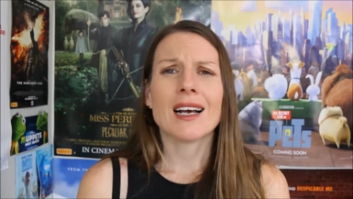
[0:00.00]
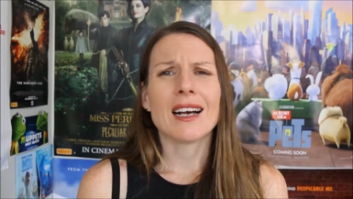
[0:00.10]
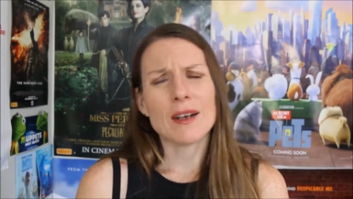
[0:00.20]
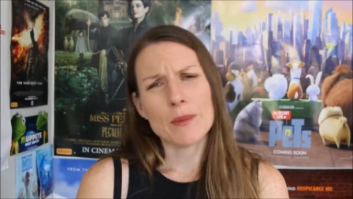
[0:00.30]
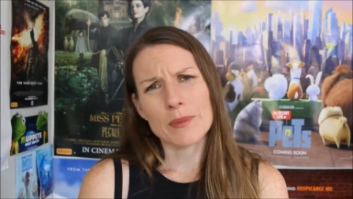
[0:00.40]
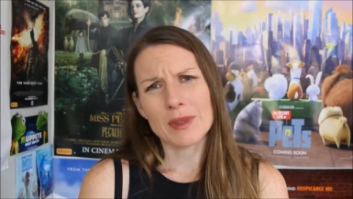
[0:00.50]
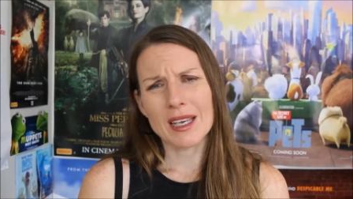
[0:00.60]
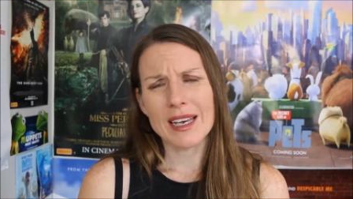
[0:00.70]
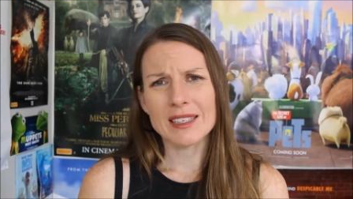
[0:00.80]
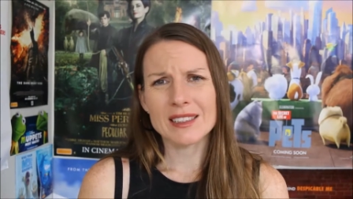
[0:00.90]
And
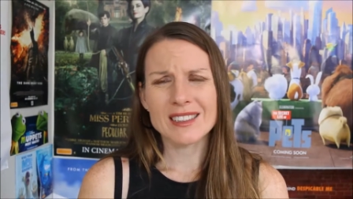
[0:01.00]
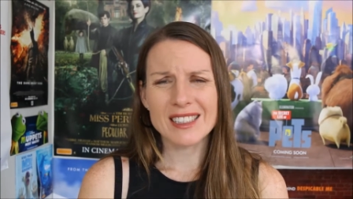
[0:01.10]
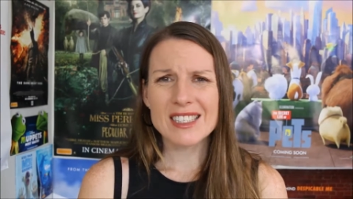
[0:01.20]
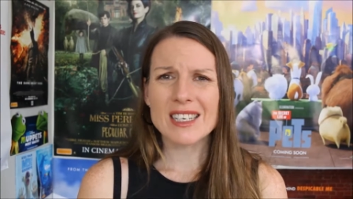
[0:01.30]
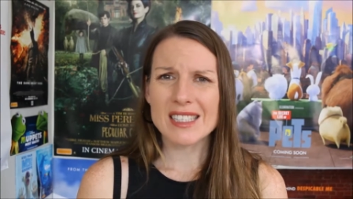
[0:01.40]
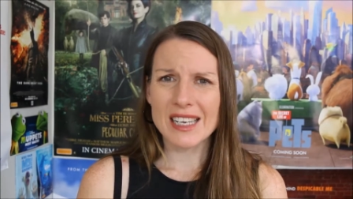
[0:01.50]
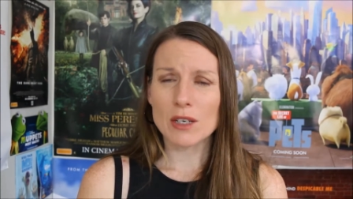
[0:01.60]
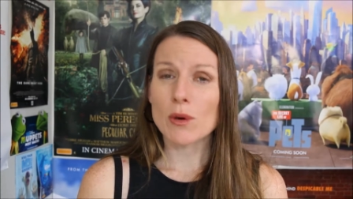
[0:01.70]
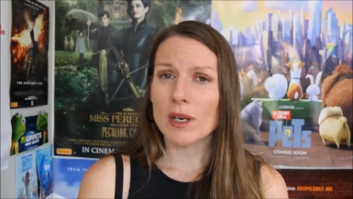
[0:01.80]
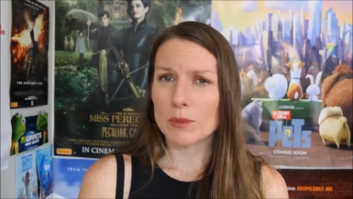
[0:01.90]
it does get
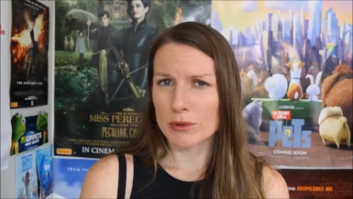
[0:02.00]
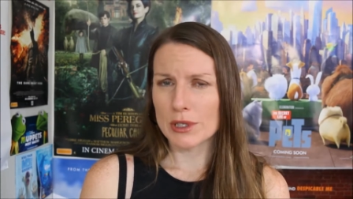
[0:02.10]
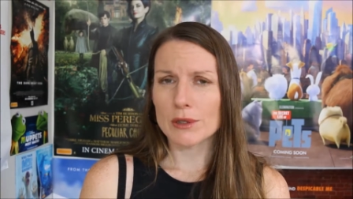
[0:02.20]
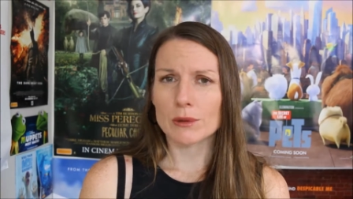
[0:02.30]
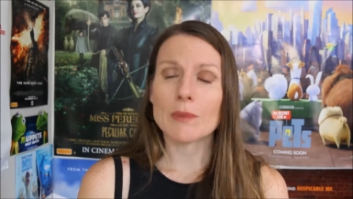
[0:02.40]
quite brutal.